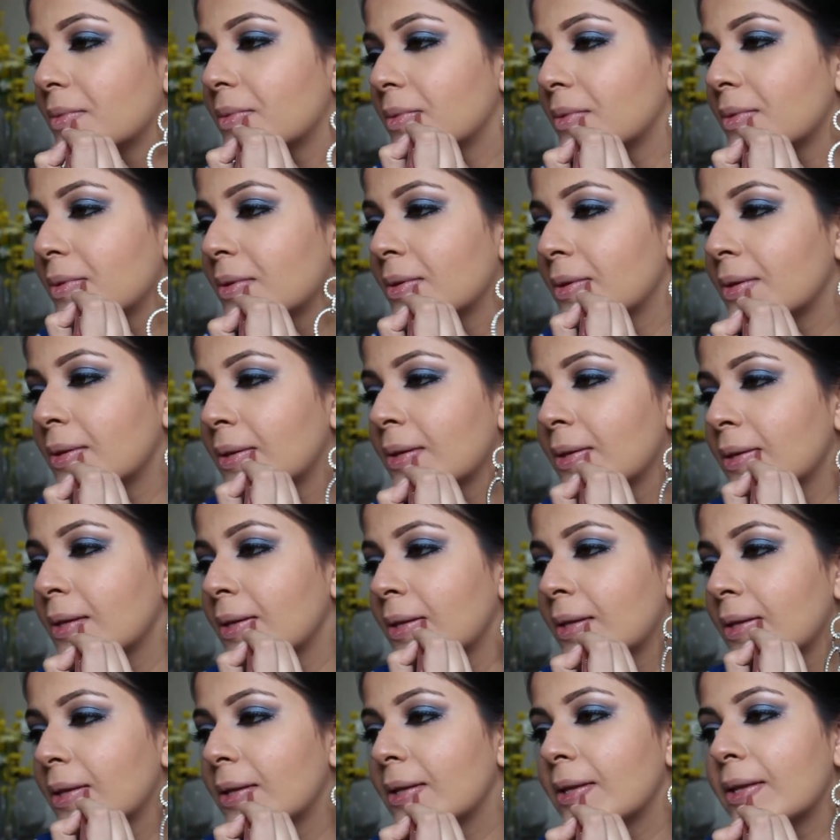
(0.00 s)

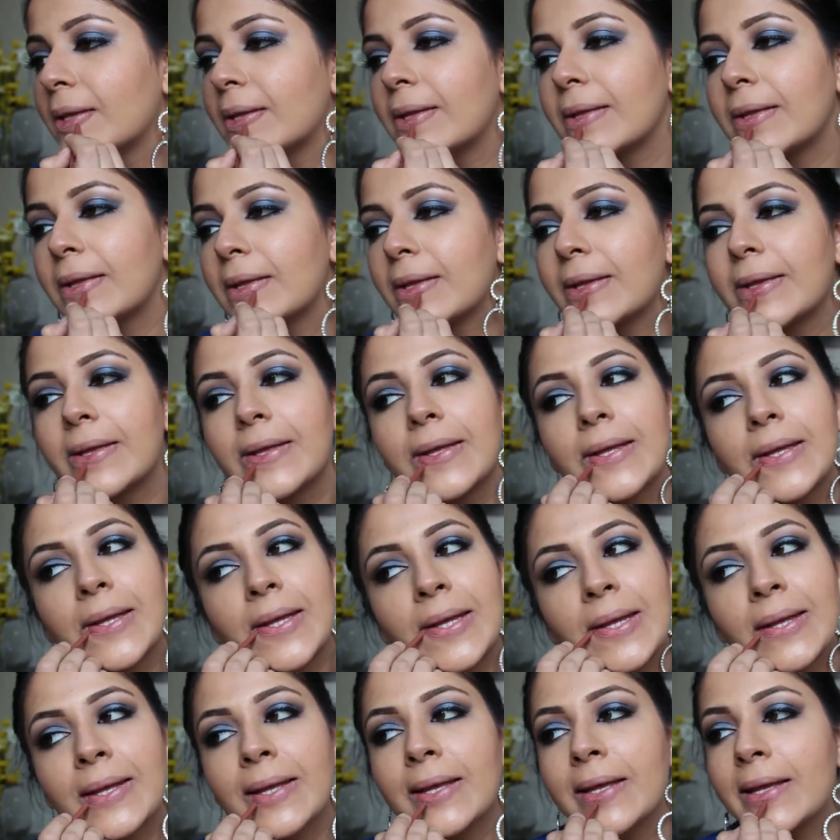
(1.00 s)

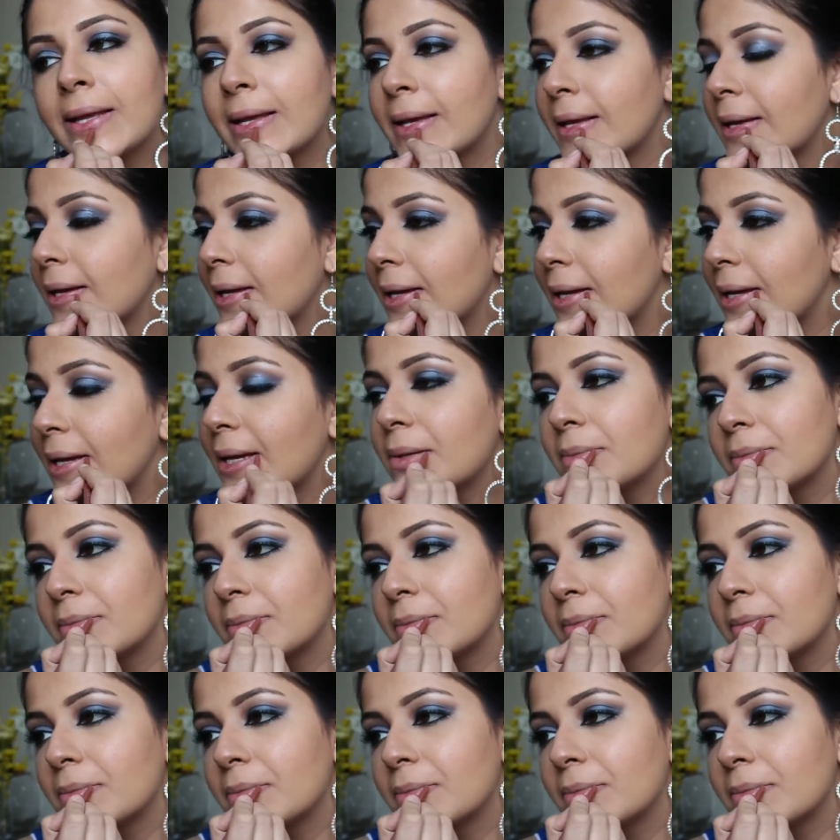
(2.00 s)
(no one is talking)